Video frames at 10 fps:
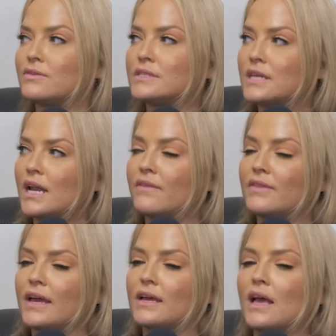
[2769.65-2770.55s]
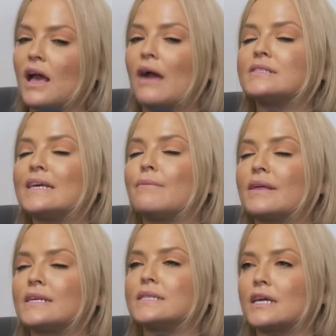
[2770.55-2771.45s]
so it's kind of like I would say I'm
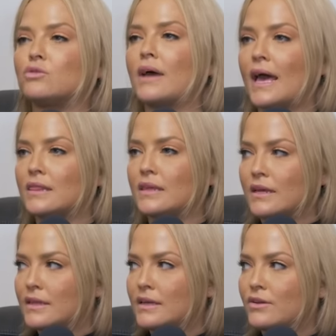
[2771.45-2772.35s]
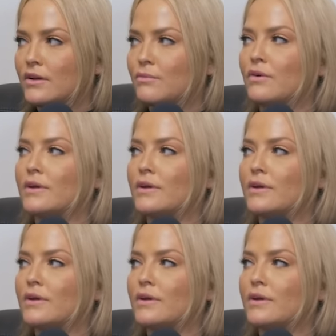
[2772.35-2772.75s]
like a sexual athlete, like, you know, I'm